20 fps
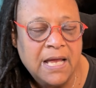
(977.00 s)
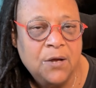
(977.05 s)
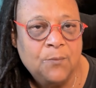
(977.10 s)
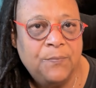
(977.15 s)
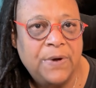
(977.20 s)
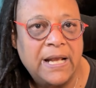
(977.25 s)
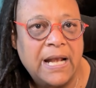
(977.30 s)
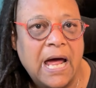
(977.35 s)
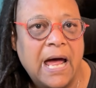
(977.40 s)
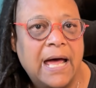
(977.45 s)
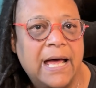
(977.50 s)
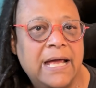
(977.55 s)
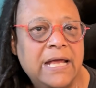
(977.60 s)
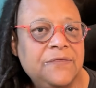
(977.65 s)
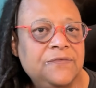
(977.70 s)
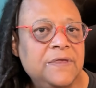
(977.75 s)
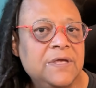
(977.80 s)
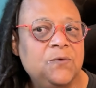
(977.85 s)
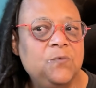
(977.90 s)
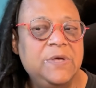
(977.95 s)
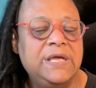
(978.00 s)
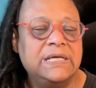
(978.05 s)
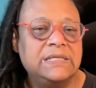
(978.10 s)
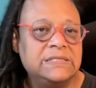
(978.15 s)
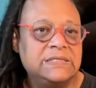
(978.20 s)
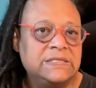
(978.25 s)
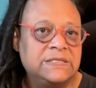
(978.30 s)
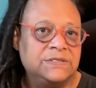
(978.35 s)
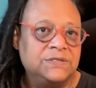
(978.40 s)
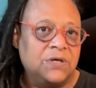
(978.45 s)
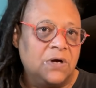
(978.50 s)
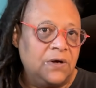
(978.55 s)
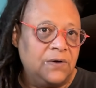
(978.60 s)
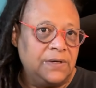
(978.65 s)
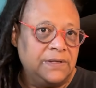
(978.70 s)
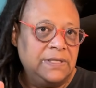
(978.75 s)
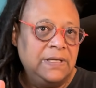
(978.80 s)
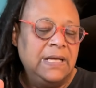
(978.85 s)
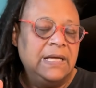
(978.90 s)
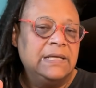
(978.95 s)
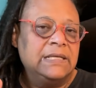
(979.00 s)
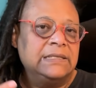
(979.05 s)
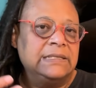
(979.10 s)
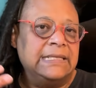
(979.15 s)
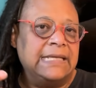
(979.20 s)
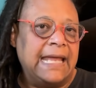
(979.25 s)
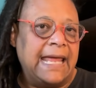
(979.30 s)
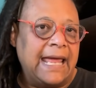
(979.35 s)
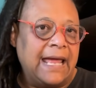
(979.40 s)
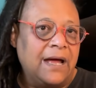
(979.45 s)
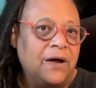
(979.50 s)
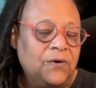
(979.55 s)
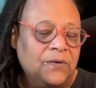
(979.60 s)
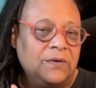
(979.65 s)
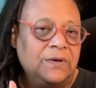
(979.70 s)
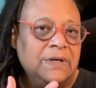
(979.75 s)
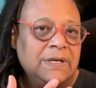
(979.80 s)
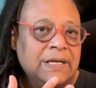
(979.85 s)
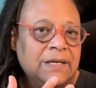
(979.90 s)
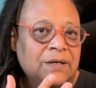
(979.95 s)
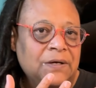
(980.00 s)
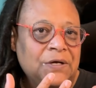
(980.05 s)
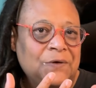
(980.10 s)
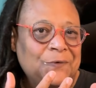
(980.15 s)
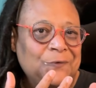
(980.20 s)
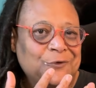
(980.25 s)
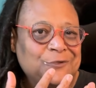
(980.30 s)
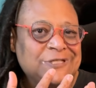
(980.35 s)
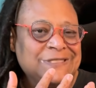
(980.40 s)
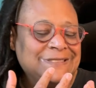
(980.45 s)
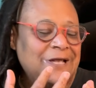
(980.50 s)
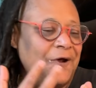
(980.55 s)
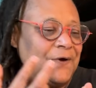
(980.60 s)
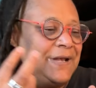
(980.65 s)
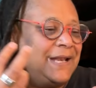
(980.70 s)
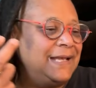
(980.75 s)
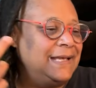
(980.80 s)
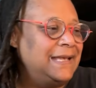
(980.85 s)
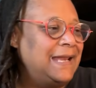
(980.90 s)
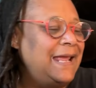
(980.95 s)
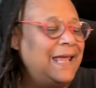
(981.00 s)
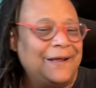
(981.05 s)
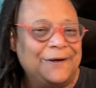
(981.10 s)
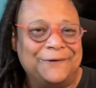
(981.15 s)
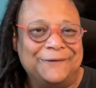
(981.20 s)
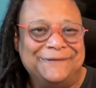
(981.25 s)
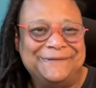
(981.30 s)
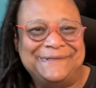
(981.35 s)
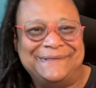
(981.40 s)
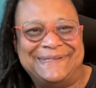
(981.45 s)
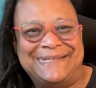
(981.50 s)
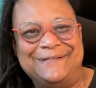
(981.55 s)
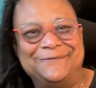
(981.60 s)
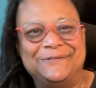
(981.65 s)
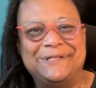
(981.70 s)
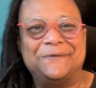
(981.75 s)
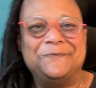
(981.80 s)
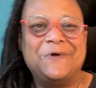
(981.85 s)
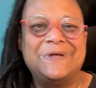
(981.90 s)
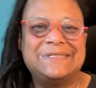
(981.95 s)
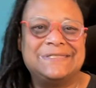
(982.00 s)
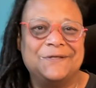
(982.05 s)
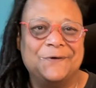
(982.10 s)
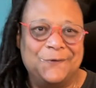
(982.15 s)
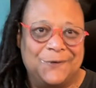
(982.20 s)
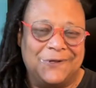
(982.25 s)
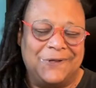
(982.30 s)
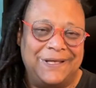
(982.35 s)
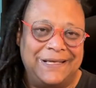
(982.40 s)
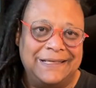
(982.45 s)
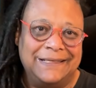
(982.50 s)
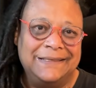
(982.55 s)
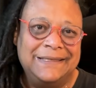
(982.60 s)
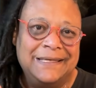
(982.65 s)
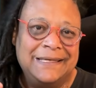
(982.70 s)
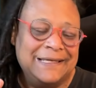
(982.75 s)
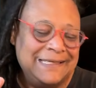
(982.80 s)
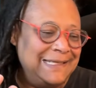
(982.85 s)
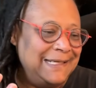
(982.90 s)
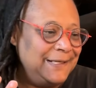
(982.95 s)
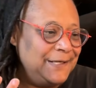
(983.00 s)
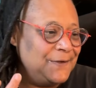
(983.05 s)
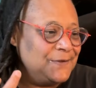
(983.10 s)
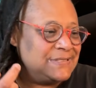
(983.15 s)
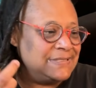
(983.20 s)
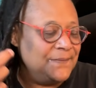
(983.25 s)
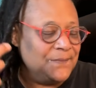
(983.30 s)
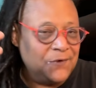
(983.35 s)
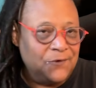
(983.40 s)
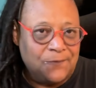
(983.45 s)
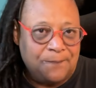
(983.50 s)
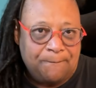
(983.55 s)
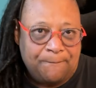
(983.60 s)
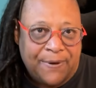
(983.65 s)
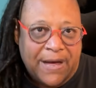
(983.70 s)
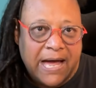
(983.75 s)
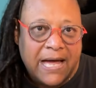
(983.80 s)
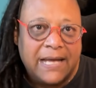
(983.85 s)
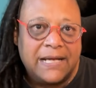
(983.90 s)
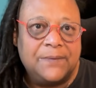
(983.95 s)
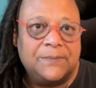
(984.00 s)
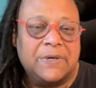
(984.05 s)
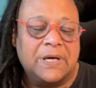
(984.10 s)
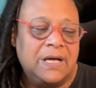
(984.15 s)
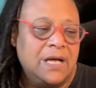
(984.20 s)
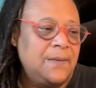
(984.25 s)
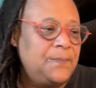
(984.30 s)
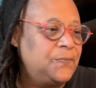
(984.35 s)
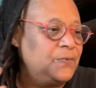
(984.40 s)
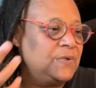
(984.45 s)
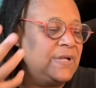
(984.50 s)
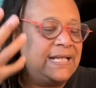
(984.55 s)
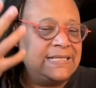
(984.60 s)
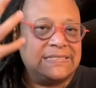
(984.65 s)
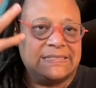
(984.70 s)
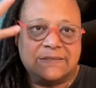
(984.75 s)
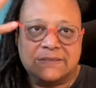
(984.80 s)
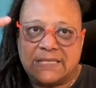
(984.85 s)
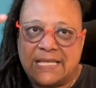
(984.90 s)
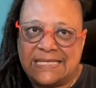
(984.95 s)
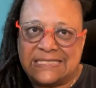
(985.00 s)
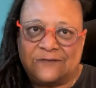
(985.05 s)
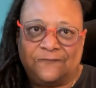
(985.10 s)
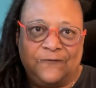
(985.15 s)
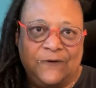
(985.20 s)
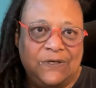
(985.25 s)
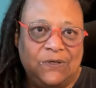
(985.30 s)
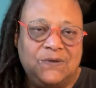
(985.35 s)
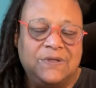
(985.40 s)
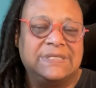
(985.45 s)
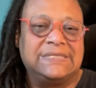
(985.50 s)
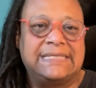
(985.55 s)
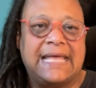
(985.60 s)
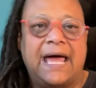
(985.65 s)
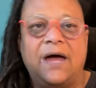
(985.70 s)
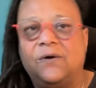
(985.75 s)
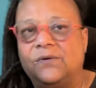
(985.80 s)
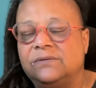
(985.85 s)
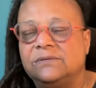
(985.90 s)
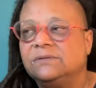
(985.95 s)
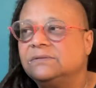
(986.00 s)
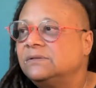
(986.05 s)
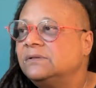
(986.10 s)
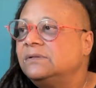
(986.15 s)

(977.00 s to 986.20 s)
But I think we can start now. We're starting now. Even in West Oakland, some bottom up, let's figure this out.